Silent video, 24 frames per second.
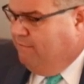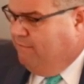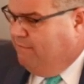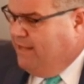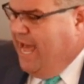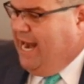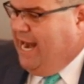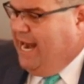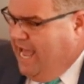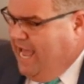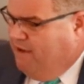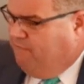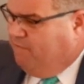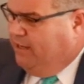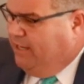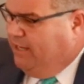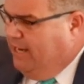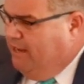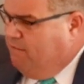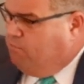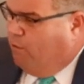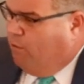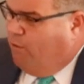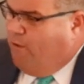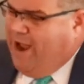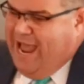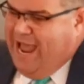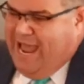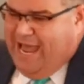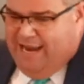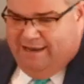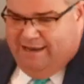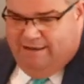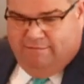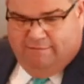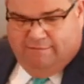heavenly
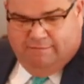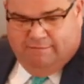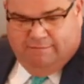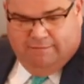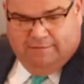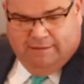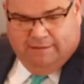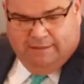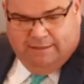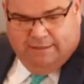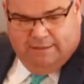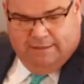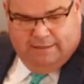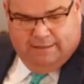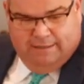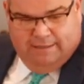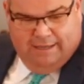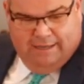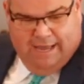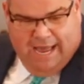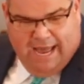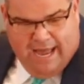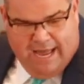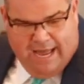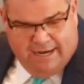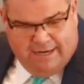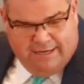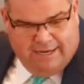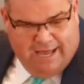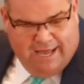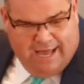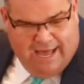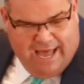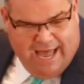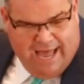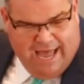bread. And,
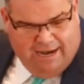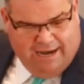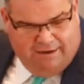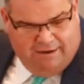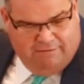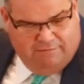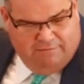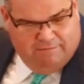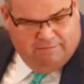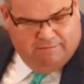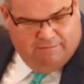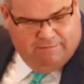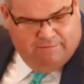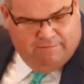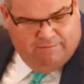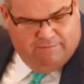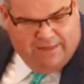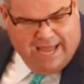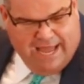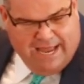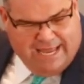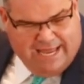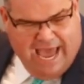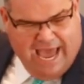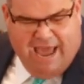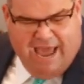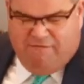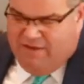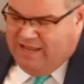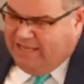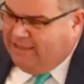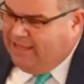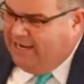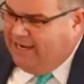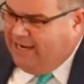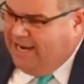uh, and they gave it
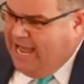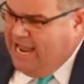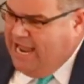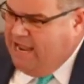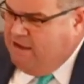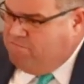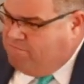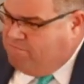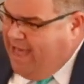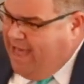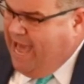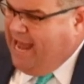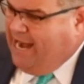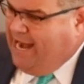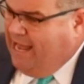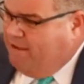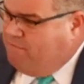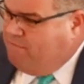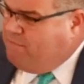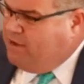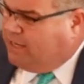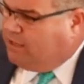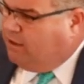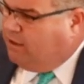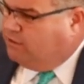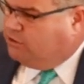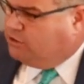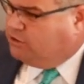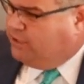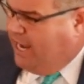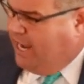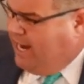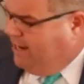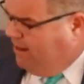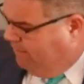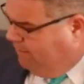the name manna because
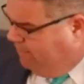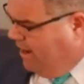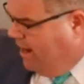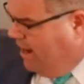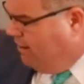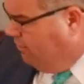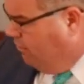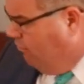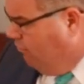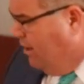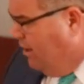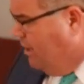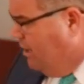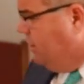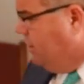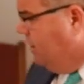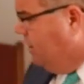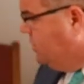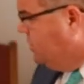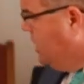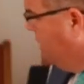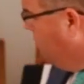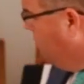they, they're the ones that said, well,